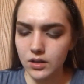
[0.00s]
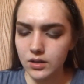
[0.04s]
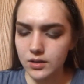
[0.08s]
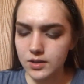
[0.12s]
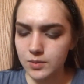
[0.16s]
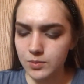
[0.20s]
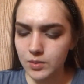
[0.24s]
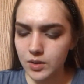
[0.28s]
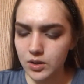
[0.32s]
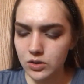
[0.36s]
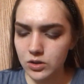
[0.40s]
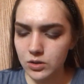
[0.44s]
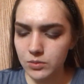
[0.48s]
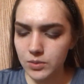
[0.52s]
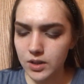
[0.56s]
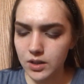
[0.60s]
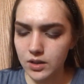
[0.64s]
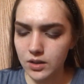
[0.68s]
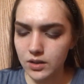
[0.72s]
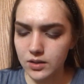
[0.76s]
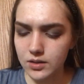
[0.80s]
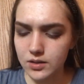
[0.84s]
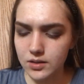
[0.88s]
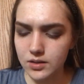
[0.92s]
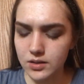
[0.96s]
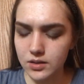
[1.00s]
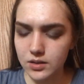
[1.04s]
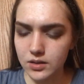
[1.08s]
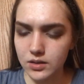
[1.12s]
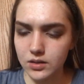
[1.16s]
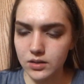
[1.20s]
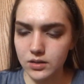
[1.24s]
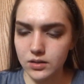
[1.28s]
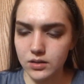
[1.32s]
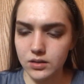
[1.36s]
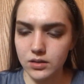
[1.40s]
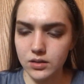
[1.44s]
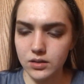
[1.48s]
especially because
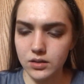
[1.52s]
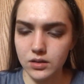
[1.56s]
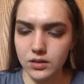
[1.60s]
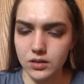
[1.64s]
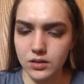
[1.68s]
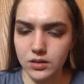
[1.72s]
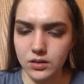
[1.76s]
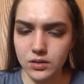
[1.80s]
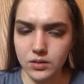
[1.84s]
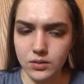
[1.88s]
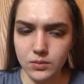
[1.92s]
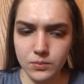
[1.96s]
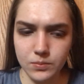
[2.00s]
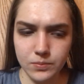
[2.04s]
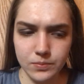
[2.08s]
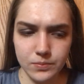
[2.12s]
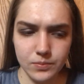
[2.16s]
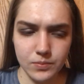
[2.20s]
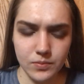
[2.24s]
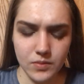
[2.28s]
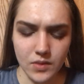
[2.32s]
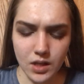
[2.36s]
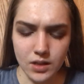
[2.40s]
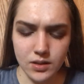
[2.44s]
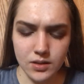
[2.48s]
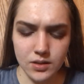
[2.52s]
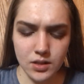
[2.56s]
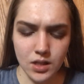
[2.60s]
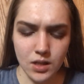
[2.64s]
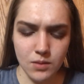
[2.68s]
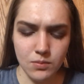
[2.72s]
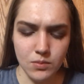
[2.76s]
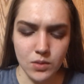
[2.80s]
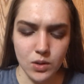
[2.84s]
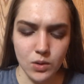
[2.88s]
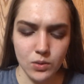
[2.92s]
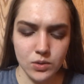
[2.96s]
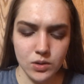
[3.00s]
I'd say
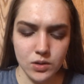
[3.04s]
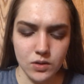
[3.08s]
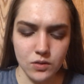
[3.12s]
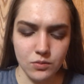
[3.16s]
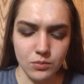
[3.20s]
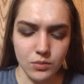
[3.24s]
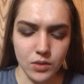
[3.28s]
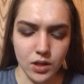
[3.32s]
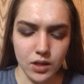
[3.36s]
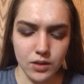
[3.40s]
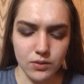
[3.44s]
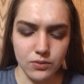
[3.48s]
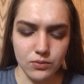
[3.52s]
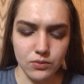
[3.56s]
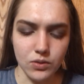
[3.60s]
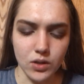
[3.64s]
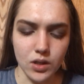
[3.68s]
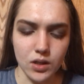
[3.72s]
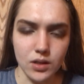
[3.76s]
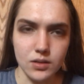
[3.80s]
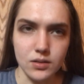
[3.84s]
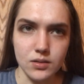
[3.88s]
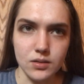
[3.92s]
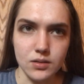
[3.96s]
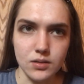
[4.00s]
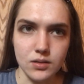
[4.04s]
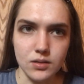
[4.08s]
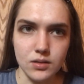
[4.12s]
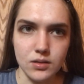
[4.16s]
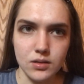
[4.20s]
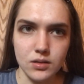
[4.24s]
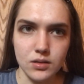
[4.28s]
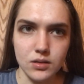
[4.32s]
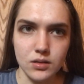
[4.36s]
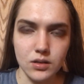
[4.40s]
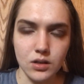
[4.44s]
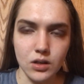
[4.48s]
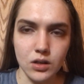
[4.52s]
most of my
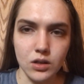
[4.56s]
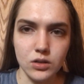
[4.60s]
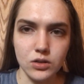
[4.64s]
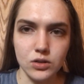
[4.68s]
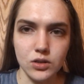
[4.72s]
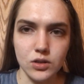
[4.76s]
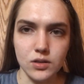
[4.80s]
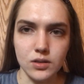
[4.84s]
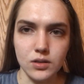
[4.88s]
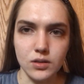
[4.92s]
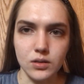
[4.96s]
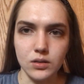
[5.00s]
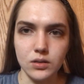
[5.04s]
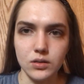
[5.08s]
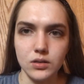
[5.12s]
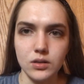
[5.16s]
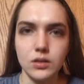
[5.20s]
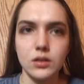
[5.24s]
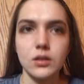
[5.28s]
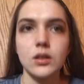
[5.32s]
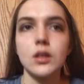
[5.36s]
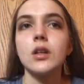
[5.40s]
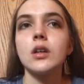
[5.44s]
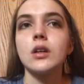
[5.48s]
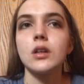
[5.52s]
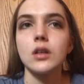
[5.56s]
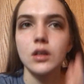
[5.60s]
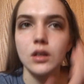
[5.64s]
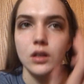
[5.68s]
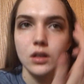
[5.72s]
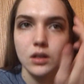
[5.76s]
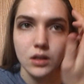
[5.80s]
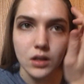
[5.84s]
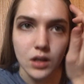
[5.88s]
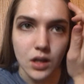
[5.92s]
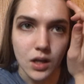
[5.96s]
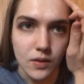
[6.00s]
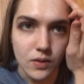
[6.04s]
friends are just
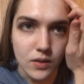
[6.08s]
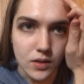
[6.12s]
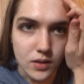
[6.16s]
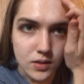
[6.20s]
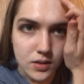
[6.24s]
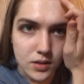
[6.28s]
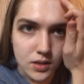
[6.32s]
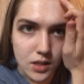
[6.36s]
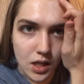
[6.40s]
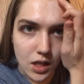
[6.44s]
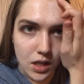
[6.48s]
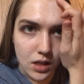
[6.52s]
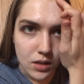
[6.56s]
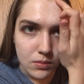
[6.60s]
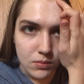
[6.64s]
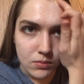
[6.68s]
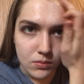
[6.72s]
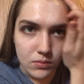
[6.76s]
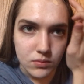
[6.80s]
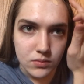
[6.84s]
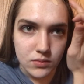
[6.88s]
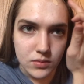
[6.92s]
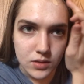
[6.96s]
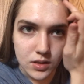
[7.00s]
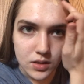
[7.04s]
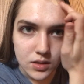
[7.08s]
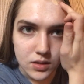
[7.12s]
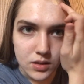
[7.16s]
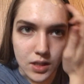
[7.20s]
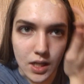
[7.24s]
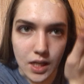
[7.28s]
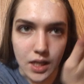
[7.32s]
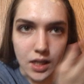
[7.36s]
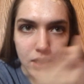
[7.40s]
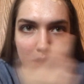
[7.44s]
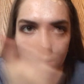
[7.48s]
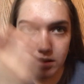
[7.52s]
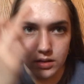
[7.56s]
in the same
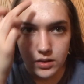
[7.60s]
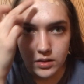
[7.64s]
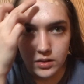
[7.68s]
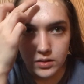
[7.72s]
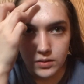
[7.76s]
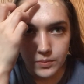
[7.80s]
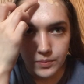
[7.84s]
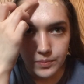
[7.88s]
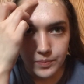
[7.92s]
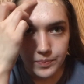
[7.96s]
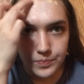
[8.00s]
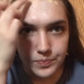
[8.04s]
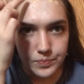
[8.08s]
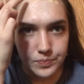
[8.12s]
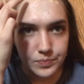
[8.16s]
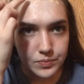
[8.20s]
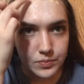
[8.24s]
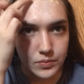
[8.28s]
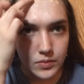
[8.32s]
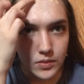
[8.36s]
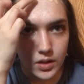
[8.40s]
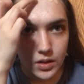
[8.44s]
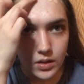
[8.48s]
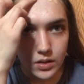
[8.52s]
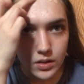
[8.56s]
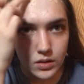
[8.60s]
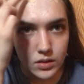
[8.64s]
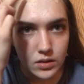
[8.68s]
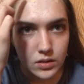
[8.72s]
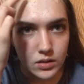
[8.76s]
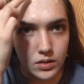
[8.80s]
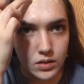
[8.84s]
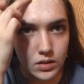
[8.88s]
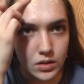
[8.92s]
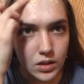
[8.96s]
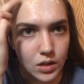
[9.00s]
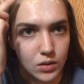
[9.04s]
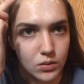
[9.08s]
state.
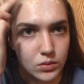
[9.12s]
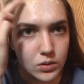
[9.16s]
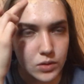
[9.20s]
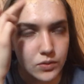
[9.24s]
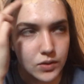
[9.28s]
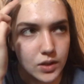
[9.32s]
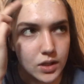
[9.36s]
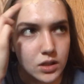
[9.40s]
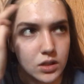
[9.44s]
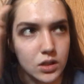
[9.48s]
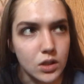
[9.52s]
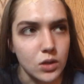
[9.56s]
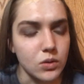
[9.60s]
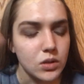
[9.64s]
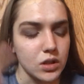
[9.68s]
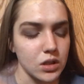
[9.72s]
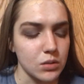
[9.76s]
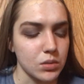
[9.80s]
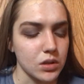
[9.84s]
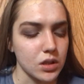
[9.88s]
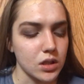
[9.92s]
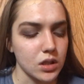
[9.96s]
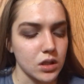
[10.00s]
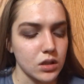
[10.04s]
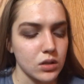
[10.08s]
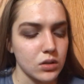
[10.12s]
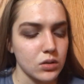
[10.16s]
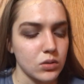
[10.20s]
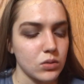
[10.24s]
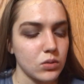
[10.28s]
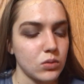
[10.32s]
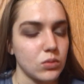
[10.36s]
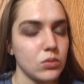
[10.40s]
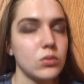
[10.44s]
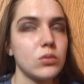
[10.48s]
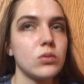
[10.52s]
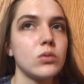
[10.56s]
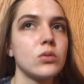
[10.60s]
I don't know if I know anybody
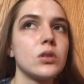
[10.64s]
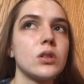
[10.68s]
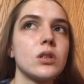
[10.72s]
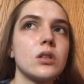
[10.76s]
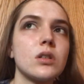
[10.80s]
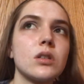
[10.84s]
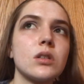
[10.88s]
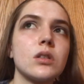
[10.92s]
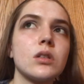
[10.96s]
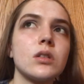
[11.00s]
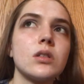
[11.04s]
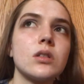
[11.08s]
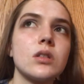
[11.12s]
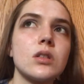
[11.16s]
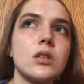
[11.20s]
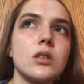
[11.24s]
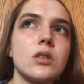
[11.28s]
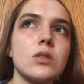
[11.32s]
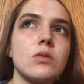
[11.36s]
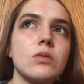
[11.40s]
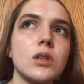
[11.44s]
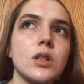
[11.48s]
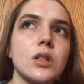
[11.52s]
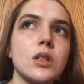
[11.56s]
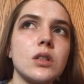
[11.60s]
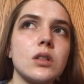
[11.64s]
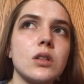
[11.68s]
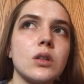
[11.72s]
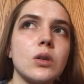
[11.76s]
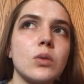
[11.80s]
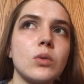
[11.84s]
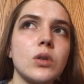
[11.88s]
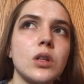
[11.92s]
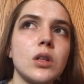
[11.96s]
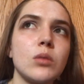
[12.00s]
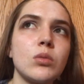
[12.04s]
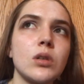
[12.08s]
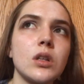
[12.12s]
who... Do I
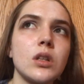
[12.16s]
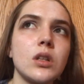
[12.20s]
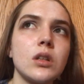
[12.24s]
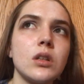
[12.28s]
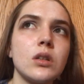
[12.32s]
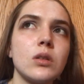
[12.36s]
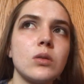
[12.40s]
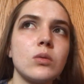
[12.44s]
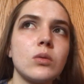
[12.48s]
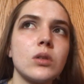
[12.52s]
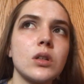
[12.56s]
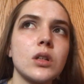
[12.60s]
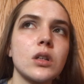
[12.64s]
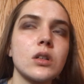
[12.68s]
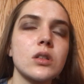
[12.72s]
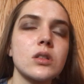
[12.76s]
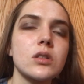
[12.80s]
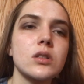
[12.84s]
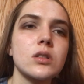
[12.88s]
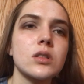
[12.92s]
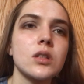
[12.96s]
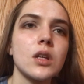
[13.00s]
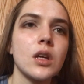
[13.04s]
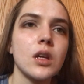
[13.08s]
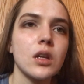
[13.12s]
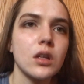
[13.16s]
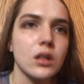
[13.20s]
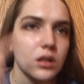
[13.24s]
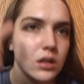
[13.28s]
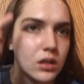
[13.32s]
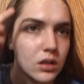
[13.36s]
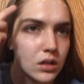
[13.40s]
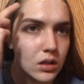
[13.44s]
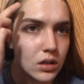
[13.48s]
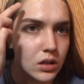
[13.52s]
know anybody who went out of state?